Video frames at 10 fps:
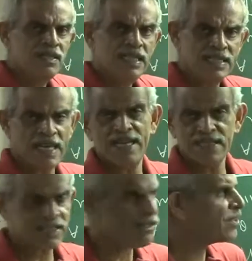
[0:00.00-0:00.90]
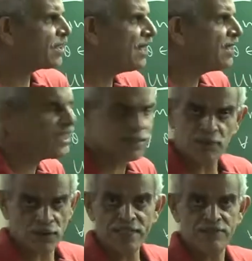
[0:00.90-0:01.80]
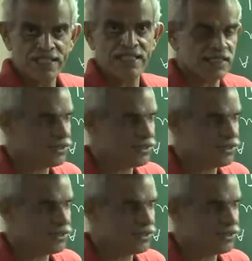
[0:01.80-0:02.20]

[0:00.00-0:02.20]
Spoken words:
It has constant risk provided variance is